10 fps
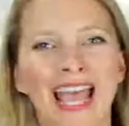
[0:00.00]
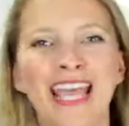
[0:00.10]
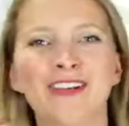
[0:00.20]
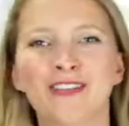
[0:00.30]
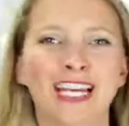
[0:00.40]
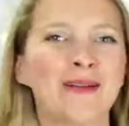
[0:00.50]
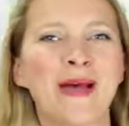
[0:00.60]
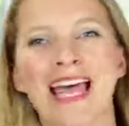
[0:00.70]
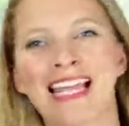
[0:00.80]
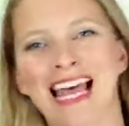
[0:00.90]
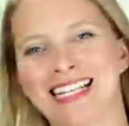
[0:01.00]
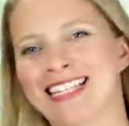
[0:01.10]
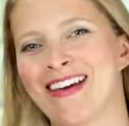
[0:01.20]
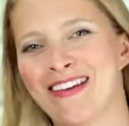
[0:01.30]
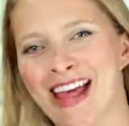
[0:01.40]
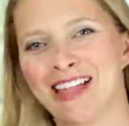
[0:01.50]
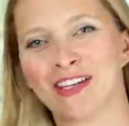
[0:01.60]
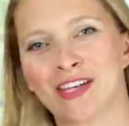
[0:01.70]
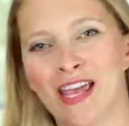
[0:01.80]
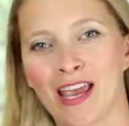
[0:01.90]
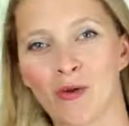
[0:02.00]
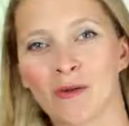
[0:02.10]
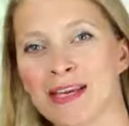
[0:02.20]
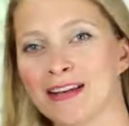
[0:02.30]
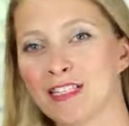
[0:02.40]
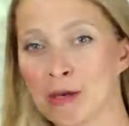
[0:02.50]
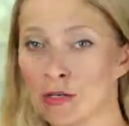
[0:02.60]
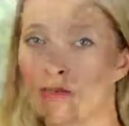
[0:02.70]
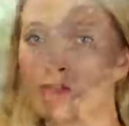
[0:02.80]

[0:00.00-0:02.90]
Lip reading: Hey dudes, I'm Hilah, and today on Hilah Cooking, we're making a special